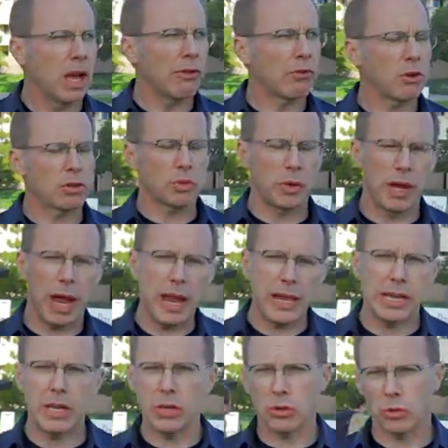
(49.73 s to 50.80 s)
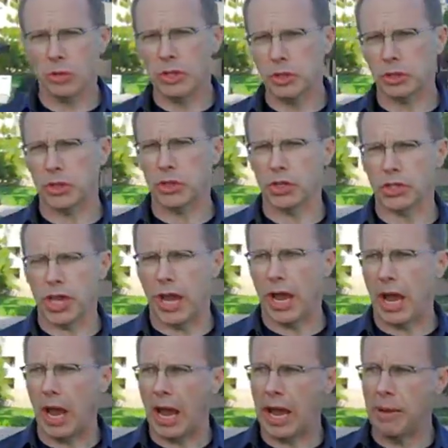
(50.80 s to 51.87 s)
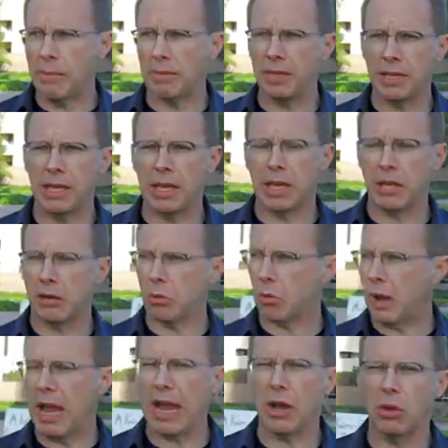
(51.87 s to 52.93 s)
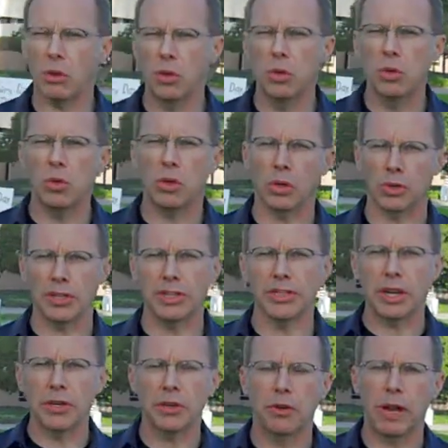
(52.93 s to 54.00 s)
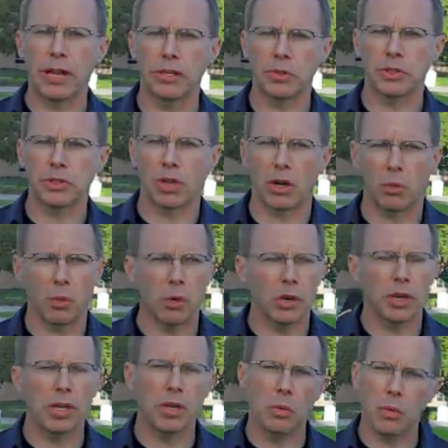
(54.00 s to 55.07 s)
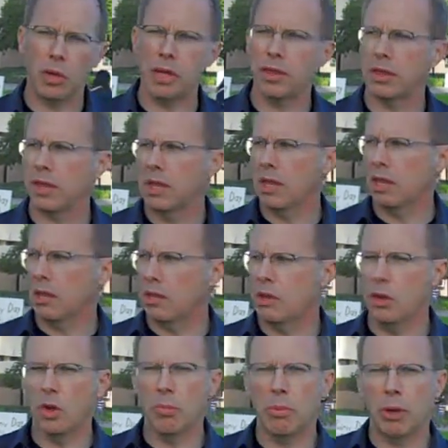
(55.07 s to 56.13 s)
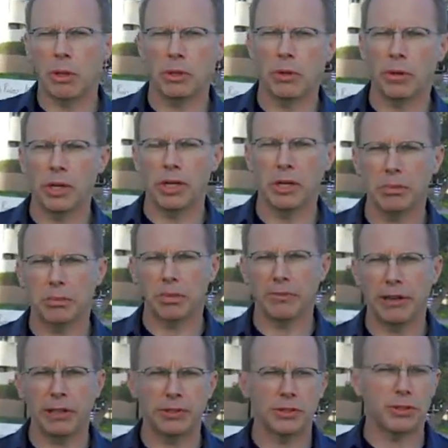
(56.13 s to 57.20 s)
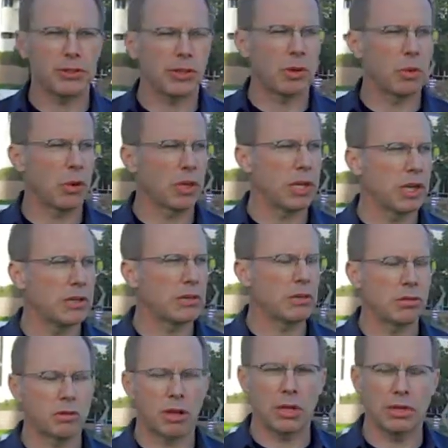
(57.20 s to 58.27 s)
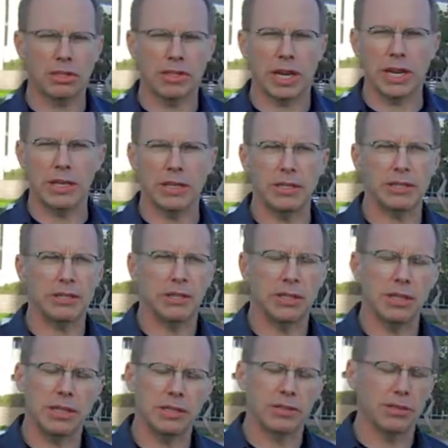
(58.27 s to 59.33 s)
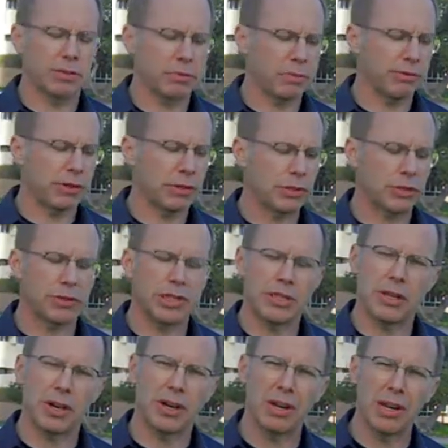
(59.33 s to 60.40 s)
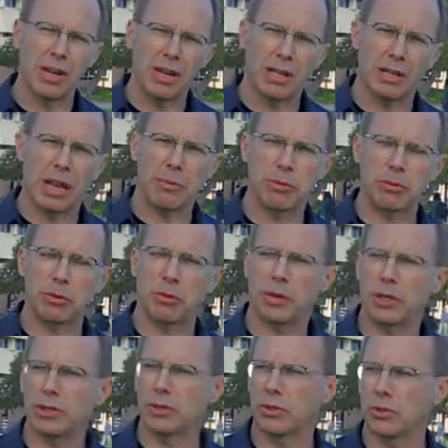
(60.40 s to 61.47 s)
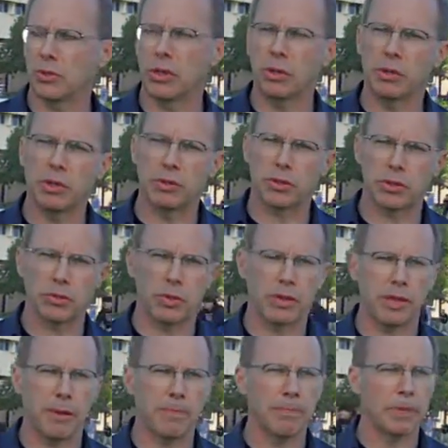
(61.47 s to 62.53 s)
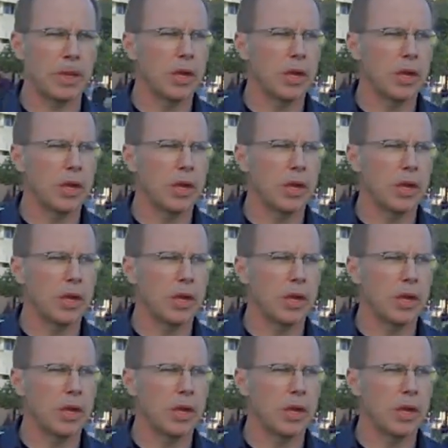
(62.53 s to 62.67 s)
Of course, when I hear research, I'm thinking, wow, cool, these undergraduates are working with Nobel laureate professors. They're working alongside these professors in their laboratories or doing research with them.